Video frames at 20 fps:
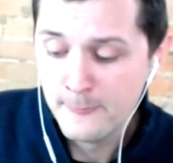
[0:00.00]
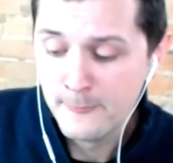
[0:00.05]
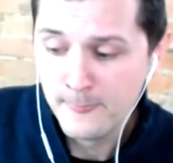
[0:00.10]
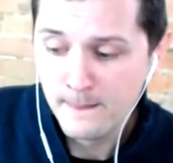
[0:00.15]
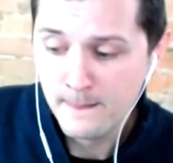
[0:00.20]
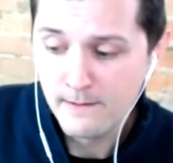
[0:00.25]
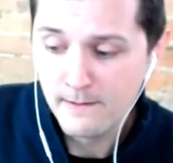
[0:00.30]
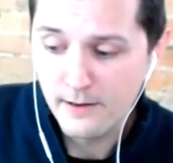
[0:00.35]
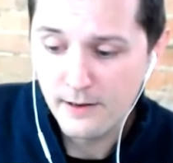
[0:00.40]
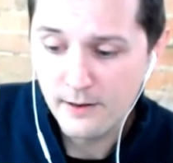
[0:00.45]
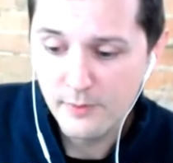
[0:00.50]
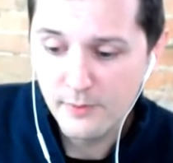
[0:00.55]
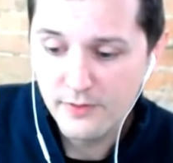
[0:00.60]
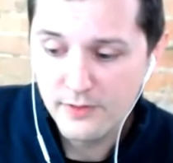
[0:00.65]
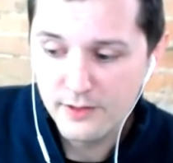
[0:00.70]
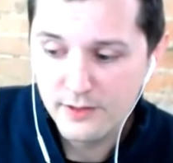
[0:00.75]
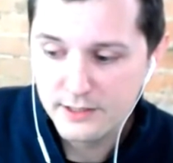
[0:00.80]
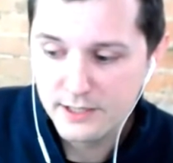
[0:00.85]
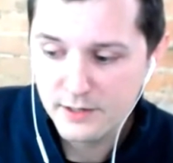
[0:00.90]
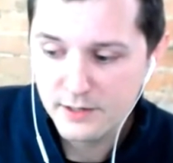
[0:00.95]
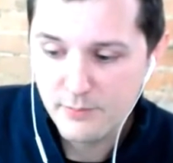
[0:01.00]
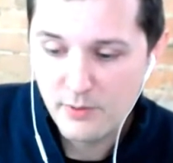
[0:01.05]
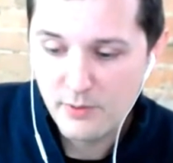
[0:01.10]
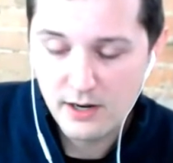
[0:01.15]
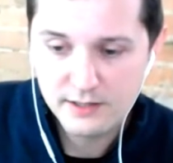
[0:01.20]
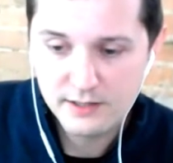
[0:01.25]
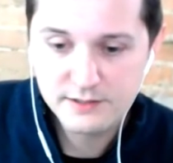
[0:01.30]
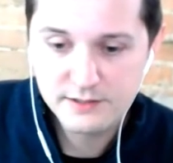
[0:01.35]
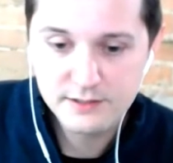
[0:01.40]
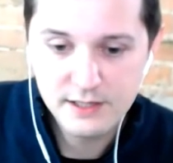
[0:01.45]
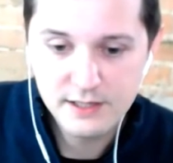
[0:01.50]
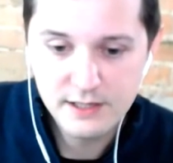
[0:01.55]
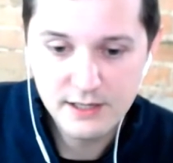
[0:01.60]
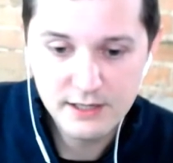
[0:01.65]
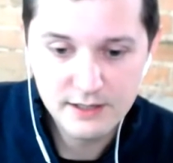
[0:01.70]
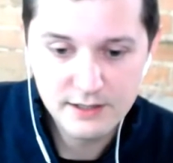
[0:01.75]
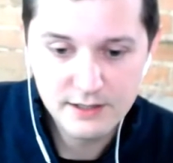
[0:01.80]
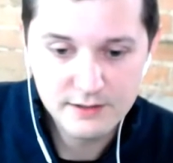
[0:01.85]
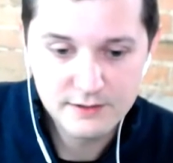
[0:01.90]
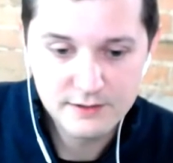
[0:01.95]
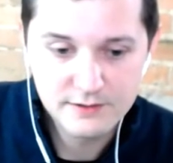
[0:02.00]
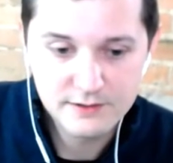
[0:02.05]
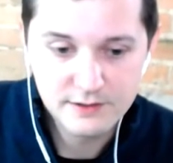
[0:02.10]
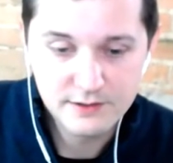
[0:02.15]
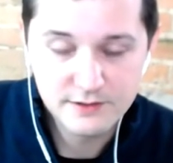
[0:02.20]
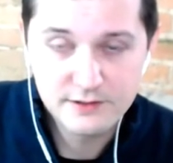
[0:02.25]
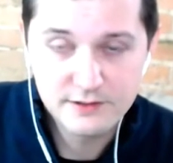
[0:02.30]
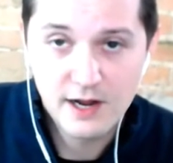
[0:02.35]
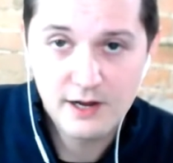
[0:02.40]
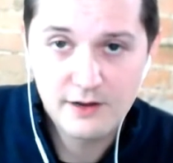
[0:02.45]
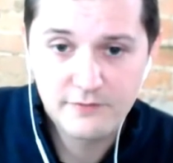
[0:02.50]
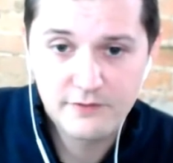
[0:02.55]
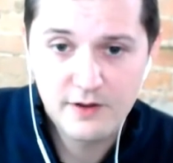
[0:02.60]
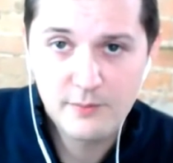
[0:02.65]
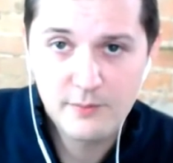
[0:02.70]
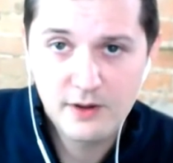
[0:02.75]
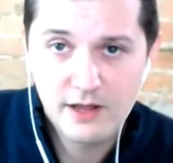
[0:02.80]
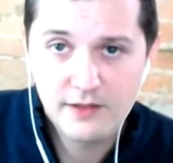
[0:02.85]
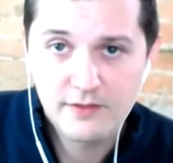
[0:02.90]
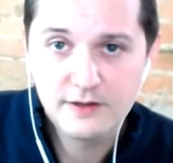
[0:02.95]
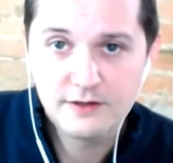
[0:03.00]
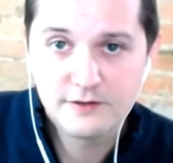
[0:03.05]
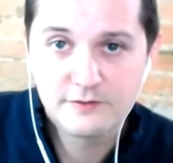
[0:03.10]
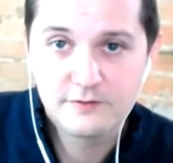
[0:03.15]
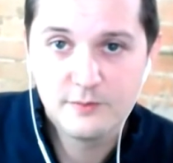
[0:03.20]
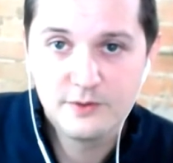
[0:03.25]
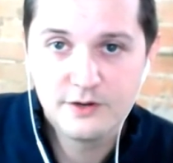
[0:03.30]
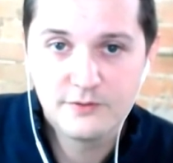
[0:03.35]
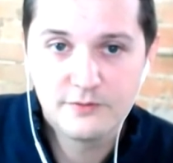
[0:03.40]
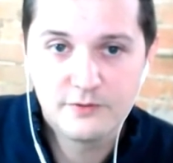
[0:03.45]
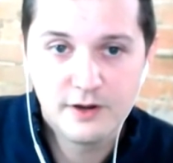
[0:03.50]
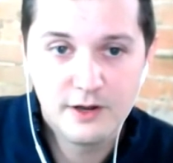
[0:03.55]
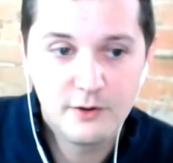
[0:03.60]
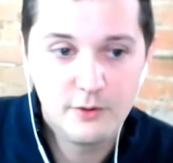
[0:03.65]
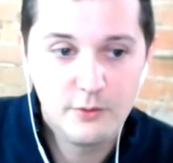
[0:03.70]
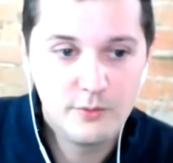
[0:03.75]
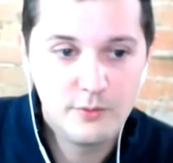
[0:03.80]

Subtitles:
And then Kickbox is kind of coming at things from a different angle.